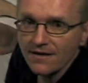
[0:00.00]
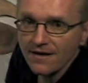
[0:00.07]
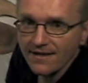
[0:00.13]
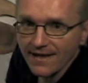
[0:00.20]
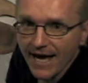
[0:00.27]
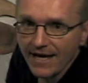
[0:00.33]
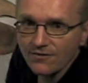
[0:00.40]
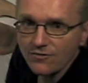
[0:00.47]
the
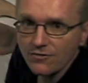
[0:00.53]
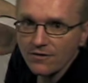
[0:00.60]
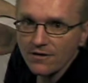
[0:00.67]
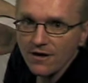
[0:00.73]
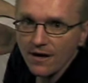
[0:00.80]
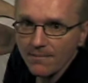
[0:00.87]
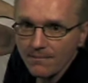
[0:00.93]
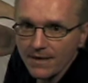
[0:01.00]

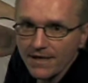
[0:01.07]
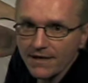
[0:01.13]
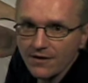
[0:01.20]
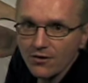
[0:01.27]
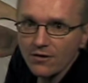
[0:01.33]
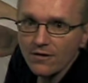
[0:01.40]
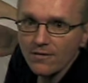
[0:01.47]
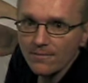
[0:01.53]
lateral and
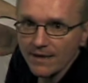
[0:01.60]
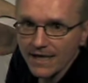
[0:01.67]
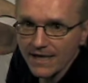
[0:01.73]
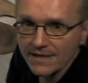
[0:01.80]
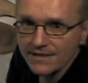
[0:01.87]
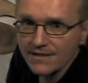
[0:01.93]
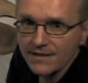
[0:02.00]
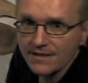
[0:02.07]
medial
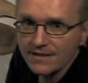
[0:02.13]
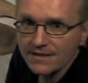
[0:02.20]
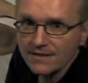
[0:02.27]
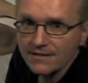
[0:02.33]
meniscus.